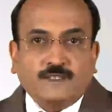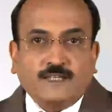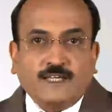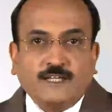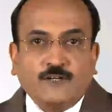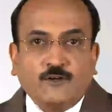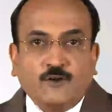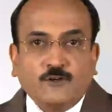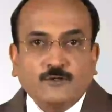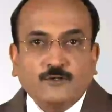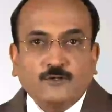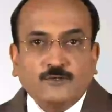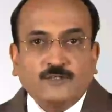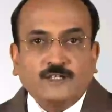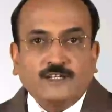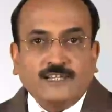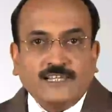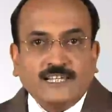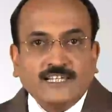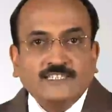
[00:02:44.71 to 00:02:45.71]
and also
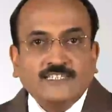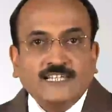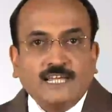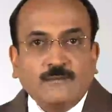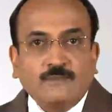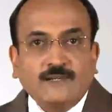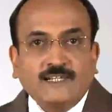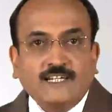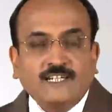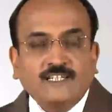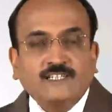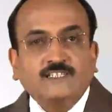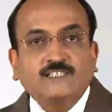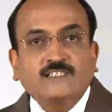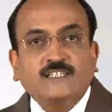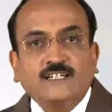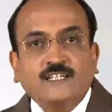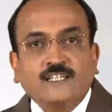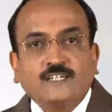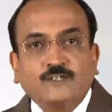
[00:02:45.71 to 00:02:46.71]
the legacy applications
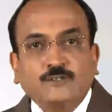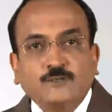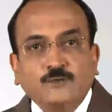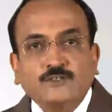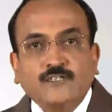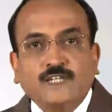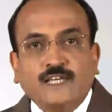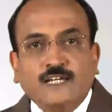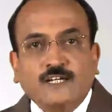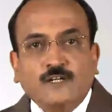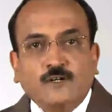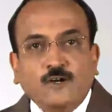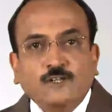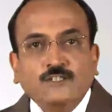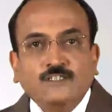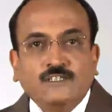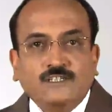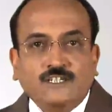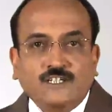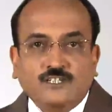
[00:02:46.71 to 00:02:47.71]
that are used across
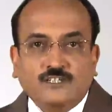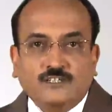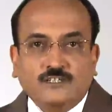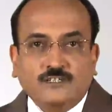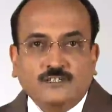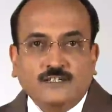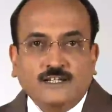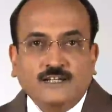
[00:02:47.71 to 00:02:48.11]
the nation